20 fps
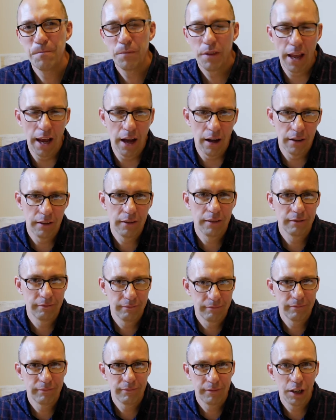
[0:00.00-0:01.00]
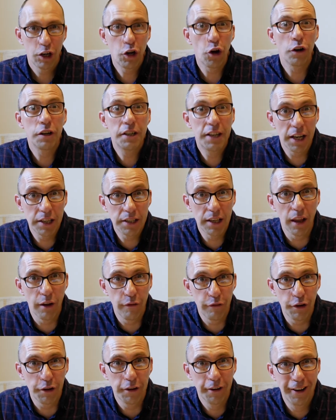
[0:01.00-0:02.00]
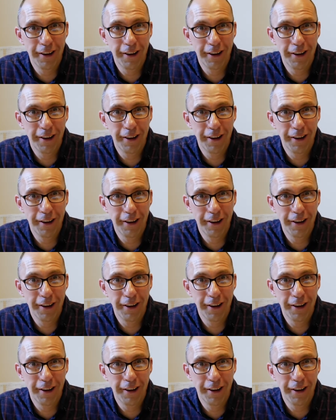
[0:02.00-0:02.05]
now, God does love you.